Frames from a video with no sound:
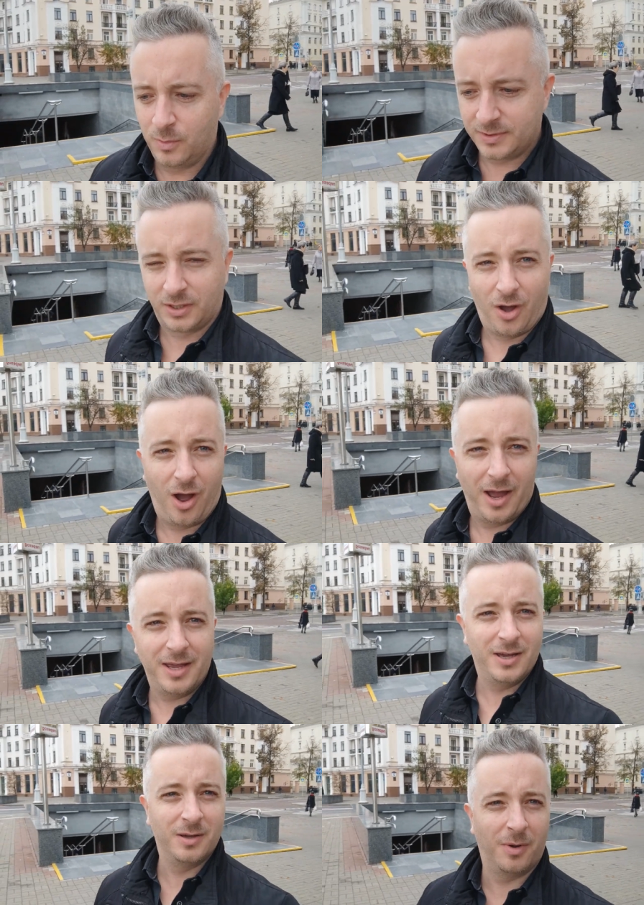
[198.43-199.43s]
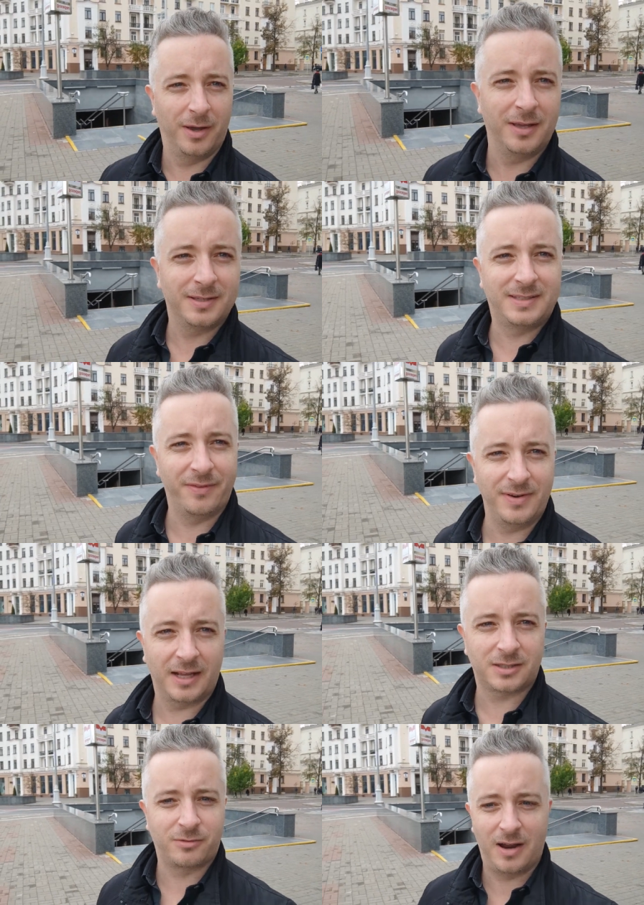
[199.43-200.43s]
was a guy, my
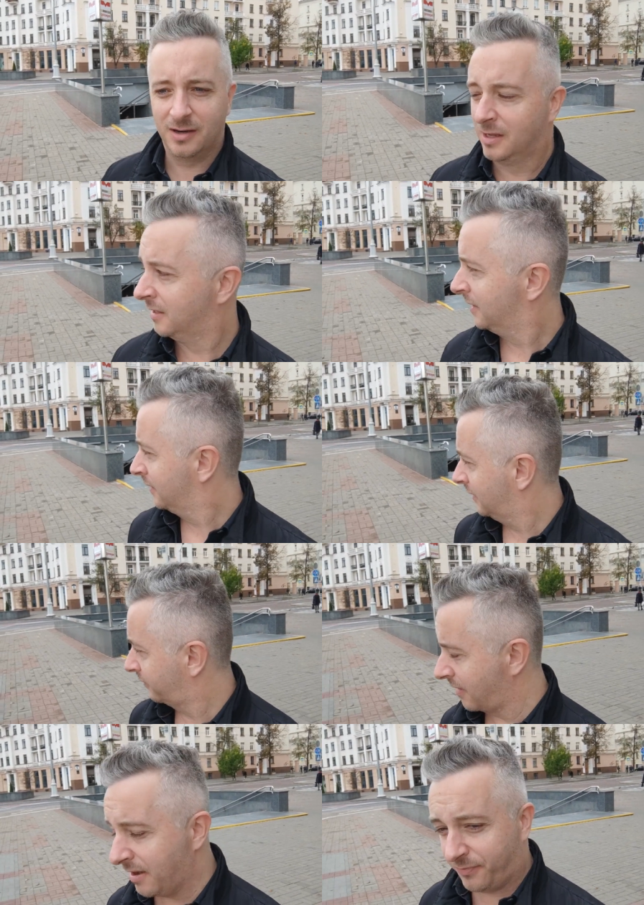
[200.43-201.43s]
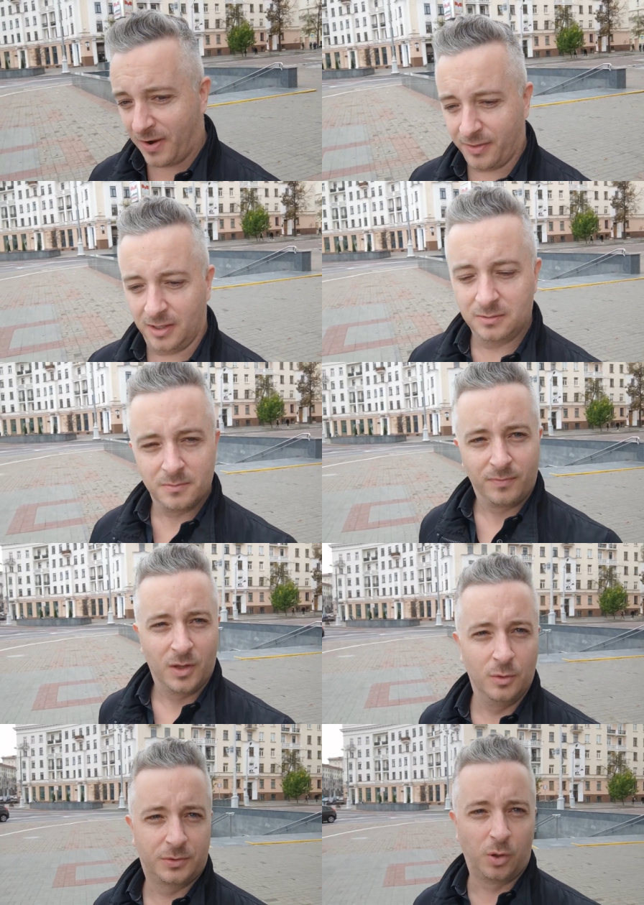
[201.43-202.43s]
seven ex-great-grandfather,
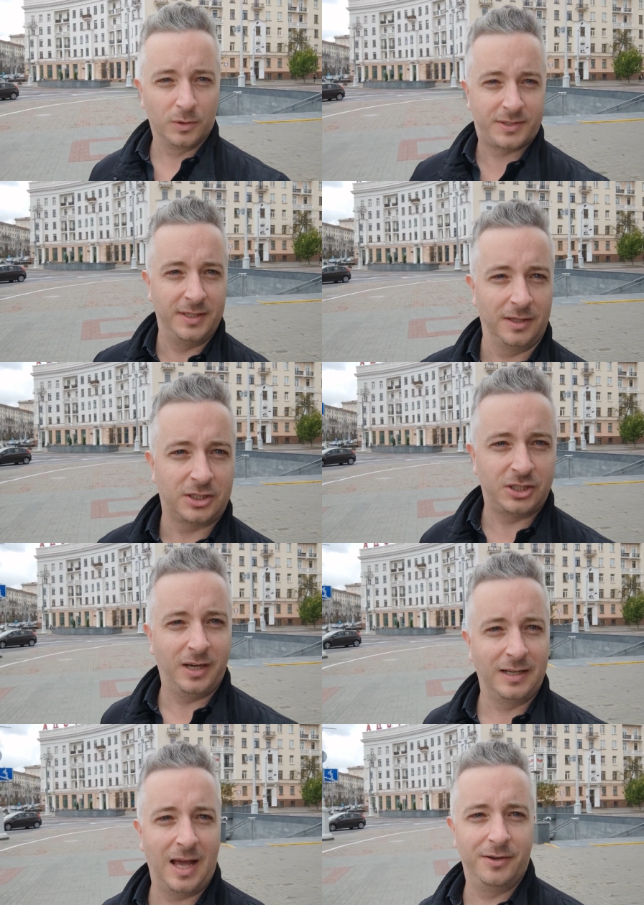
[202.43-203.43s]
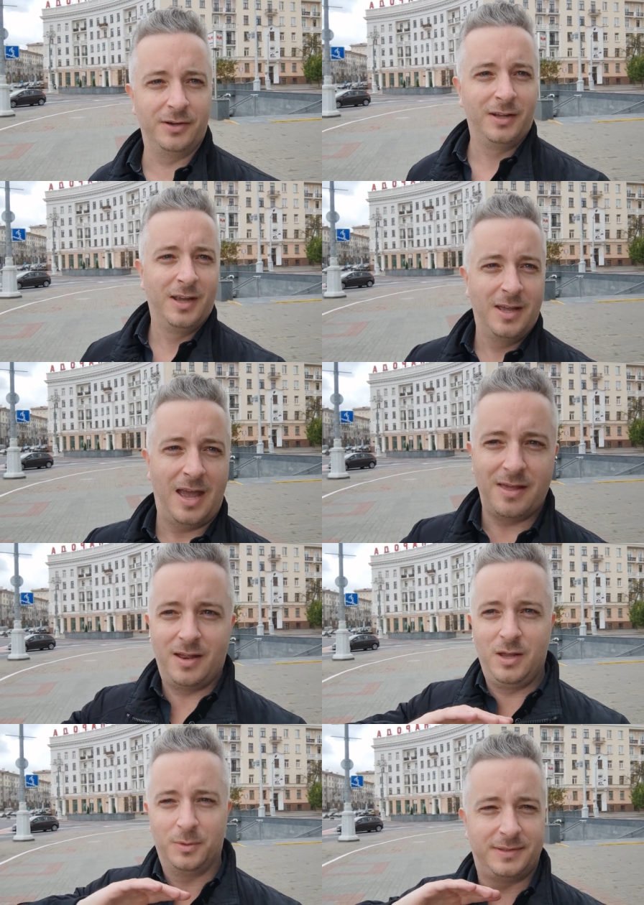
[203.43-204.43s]
he was caught stealing shit in London, and
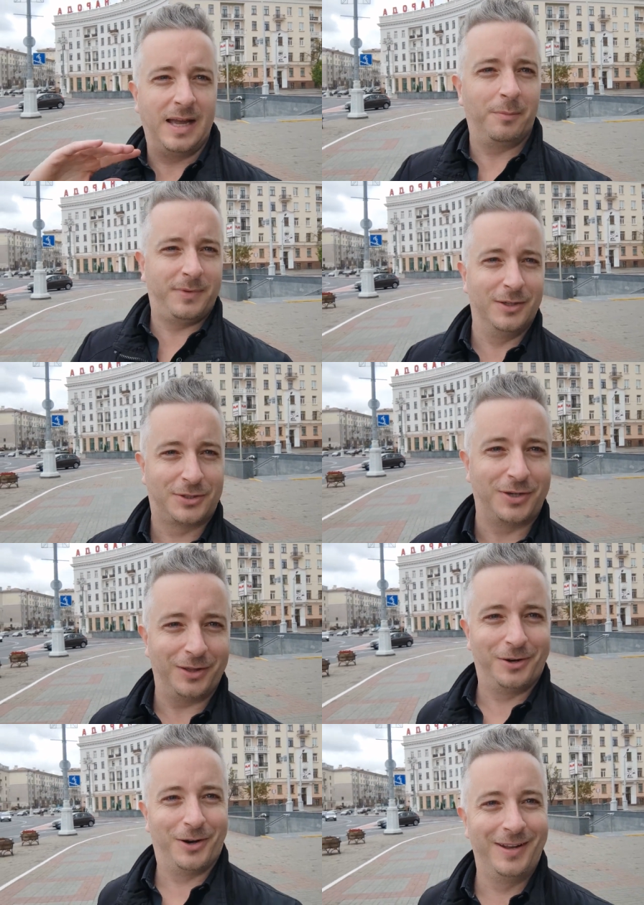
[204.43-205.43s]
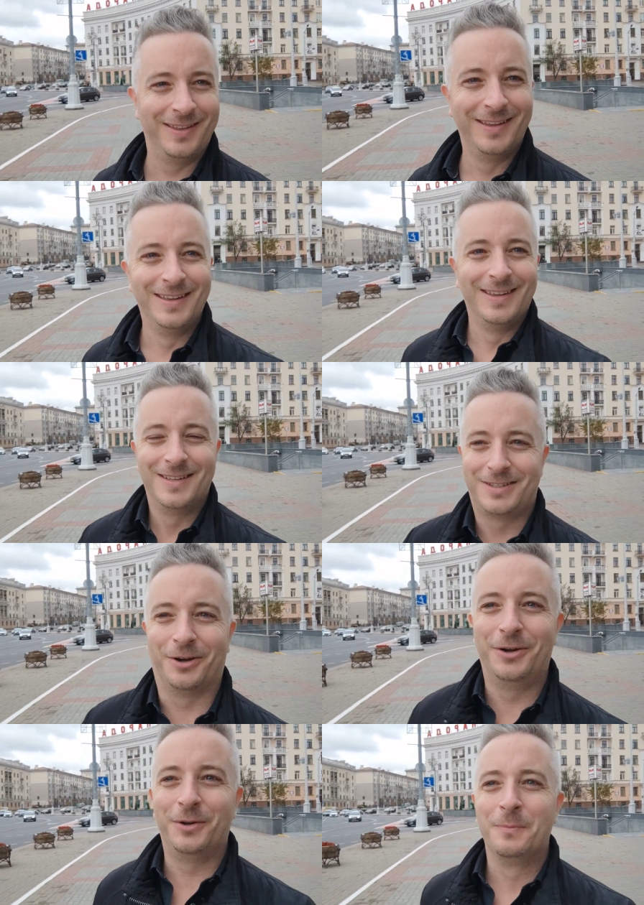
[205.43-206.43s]
then he was dumped in Australia, right?
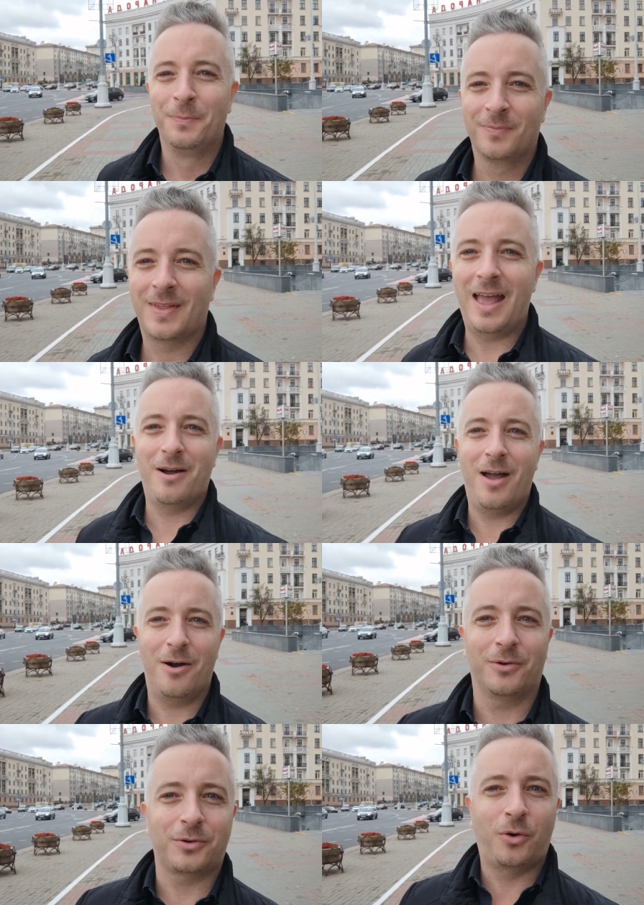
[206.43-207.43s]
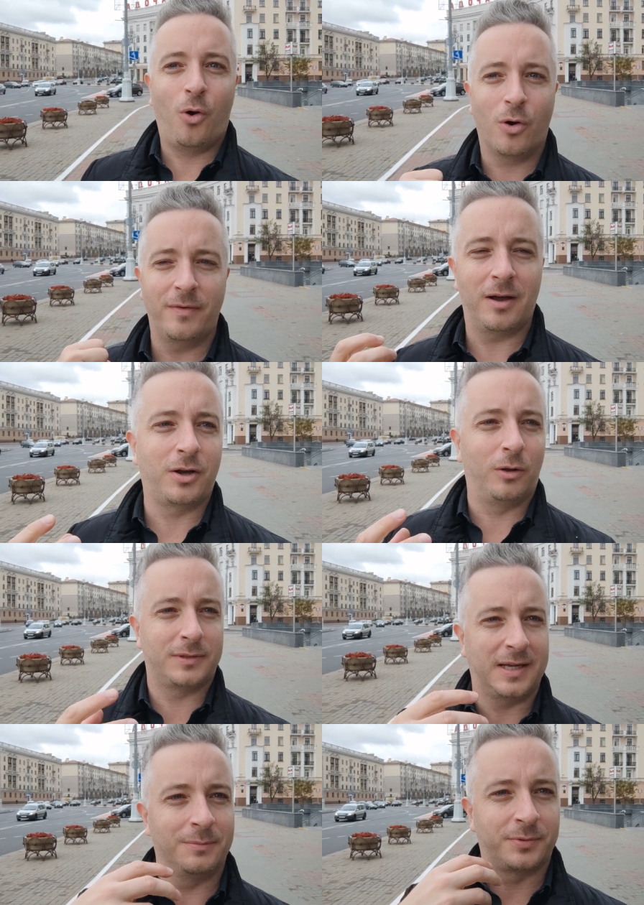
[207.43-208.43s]
So our, our core of our
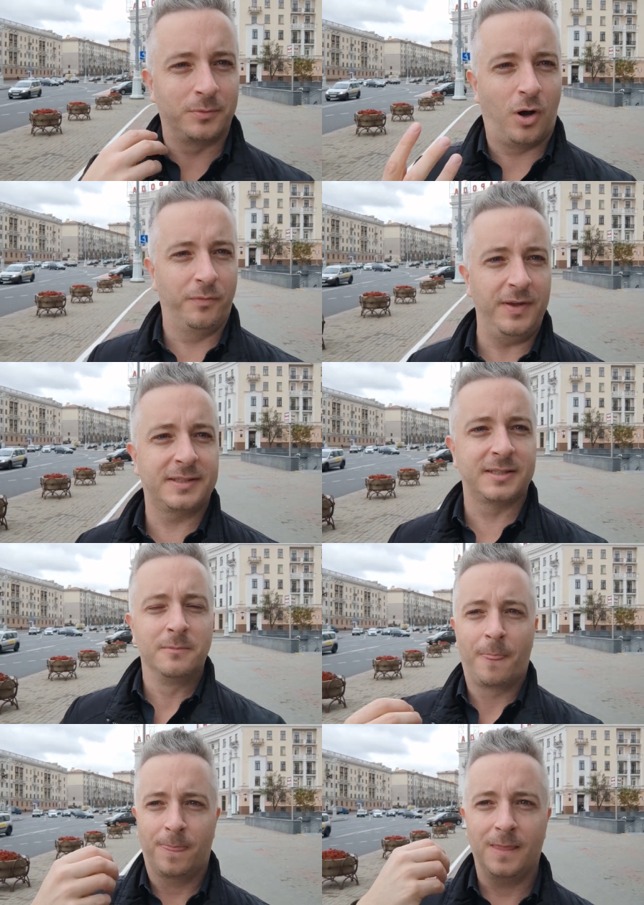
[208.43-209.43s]
culture comes from convicts,